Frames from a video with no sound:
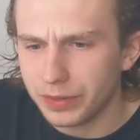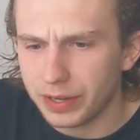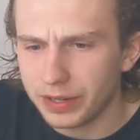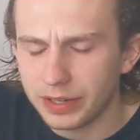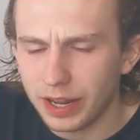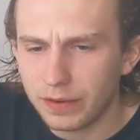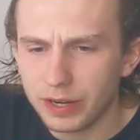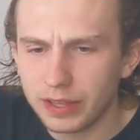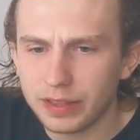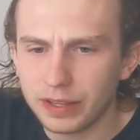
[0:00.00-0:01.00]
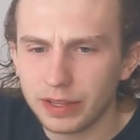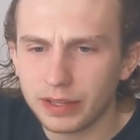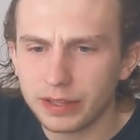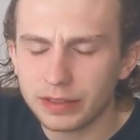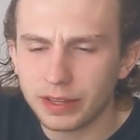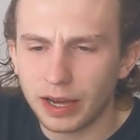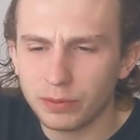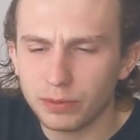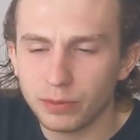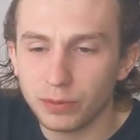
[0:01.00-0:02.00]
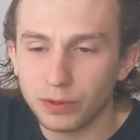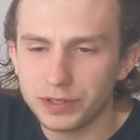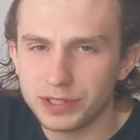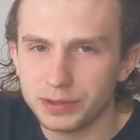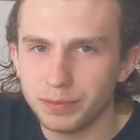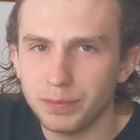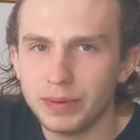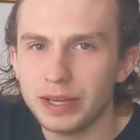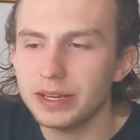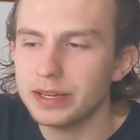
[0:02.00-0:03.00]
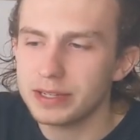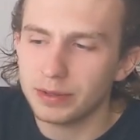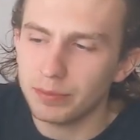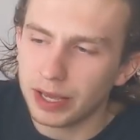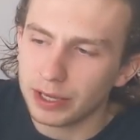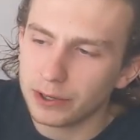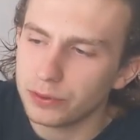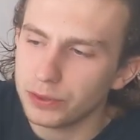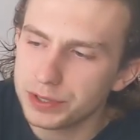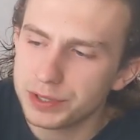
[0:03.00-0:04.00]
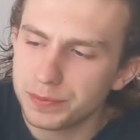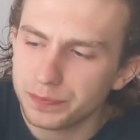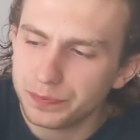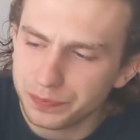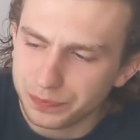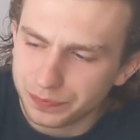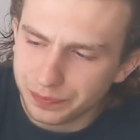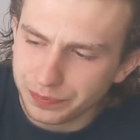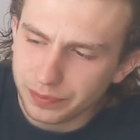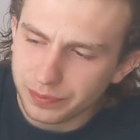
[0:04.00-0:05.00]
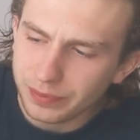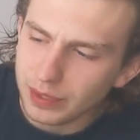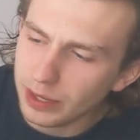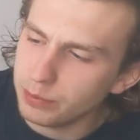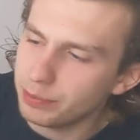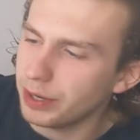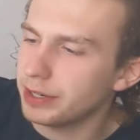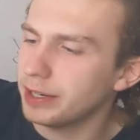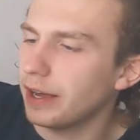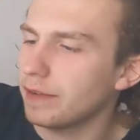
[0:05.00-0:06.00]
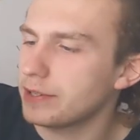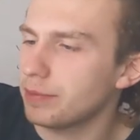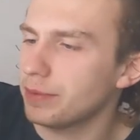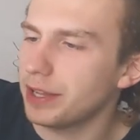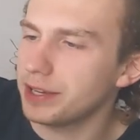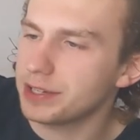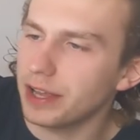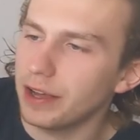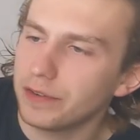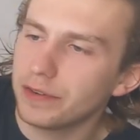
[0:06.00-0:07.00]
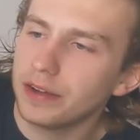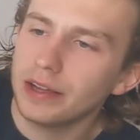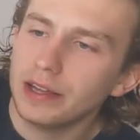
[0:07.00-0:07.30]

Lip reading: I didn't have anything that wasn't meat as the main course, but I did have some of this stuff,